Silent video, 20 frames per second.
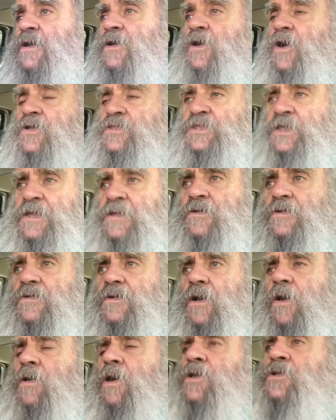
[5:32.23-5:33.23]
I think,
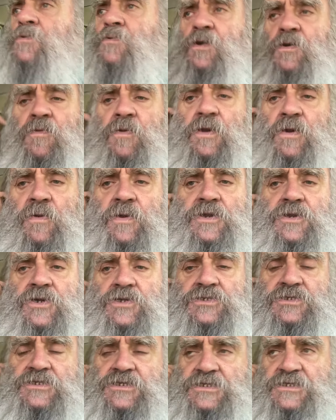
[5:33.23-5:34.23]
I know why we're going
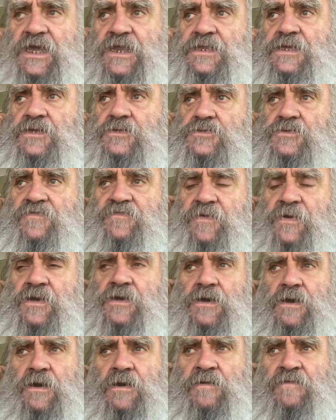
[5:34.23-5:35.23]
nice and steady, because there's a fucking
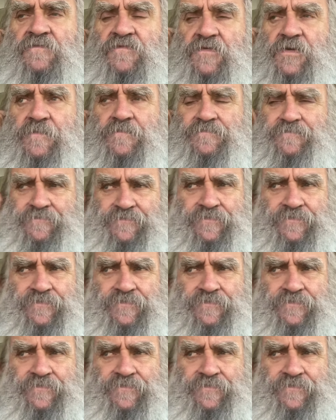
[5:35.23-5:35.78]
car in front.